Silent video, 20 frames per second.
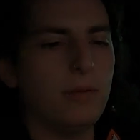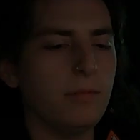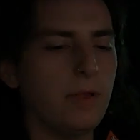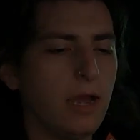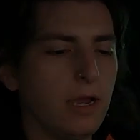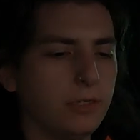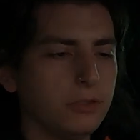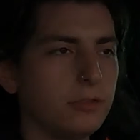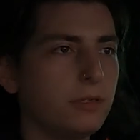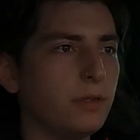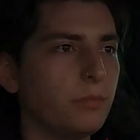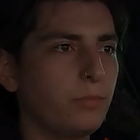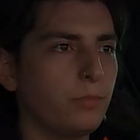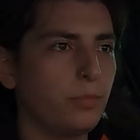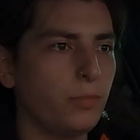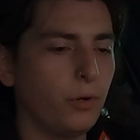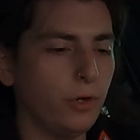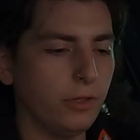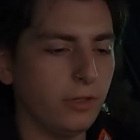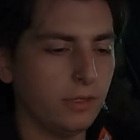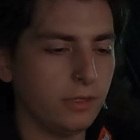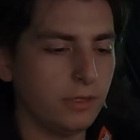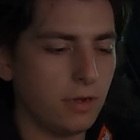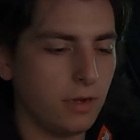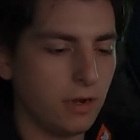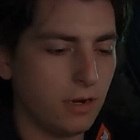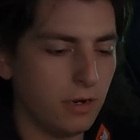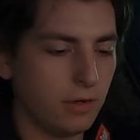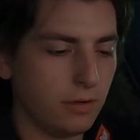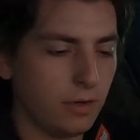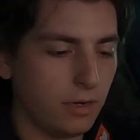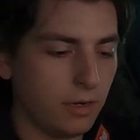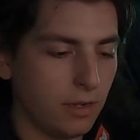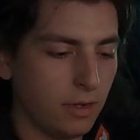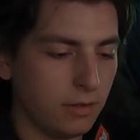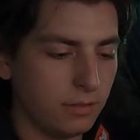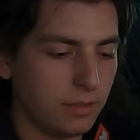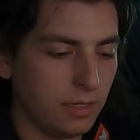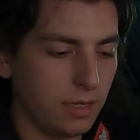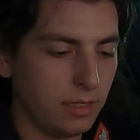I'm actually putting the car in right
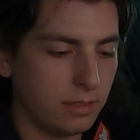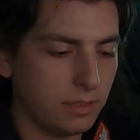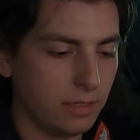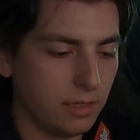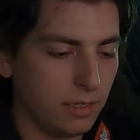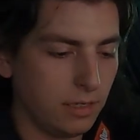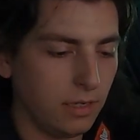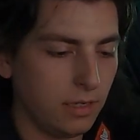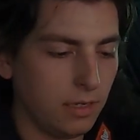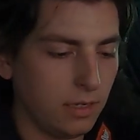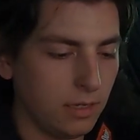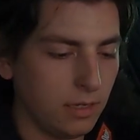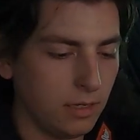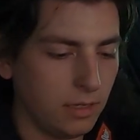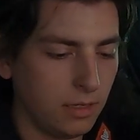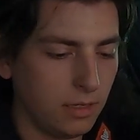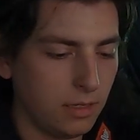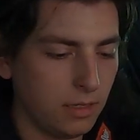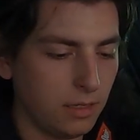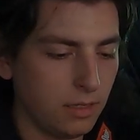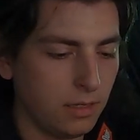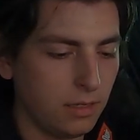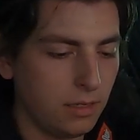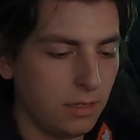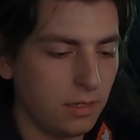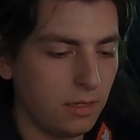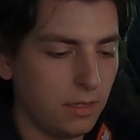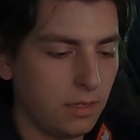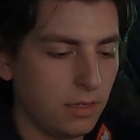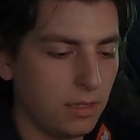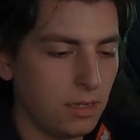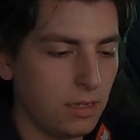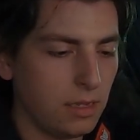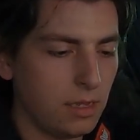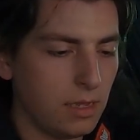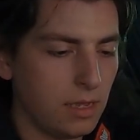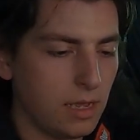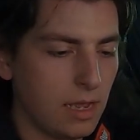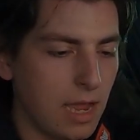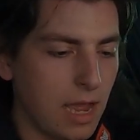now. Density,
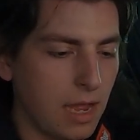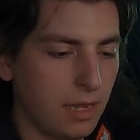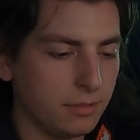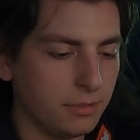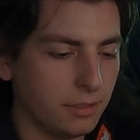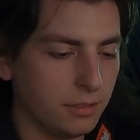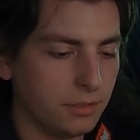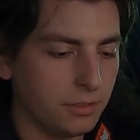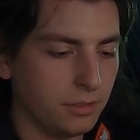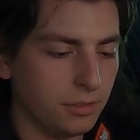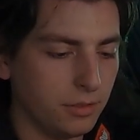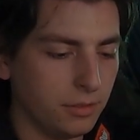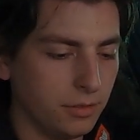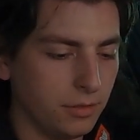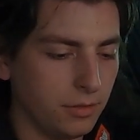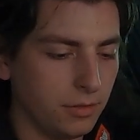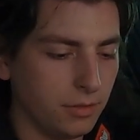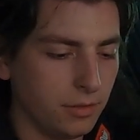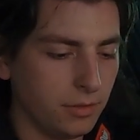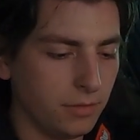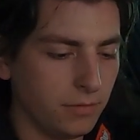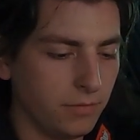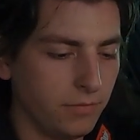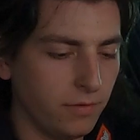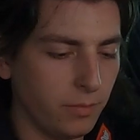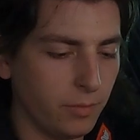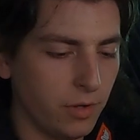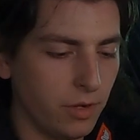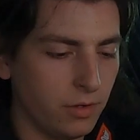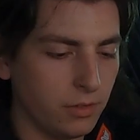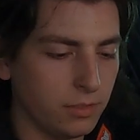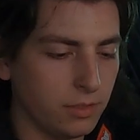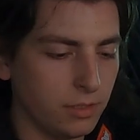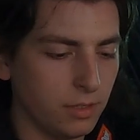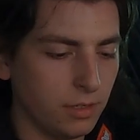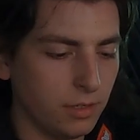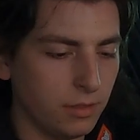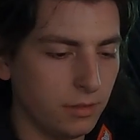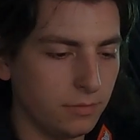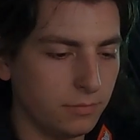altitude,
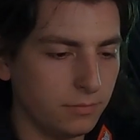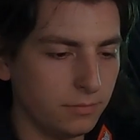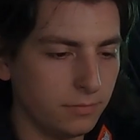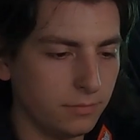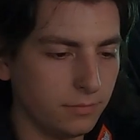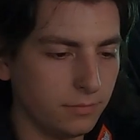Famoso.